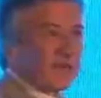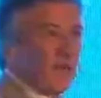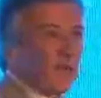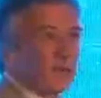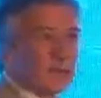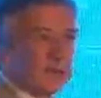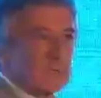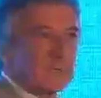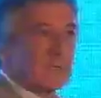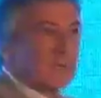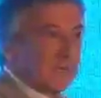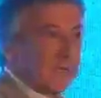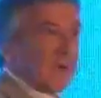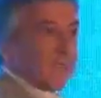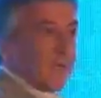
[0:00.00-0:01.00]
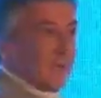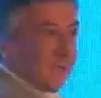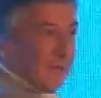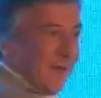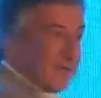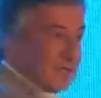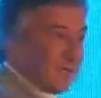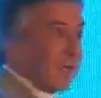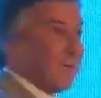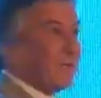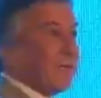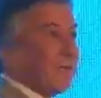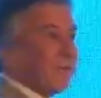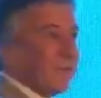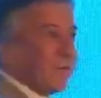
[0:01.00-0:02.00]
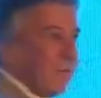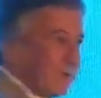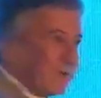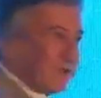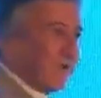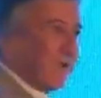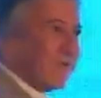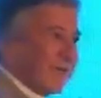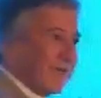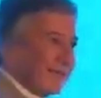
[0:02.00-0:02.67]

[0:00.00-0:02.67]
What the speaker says: older, they're replaced by people also on the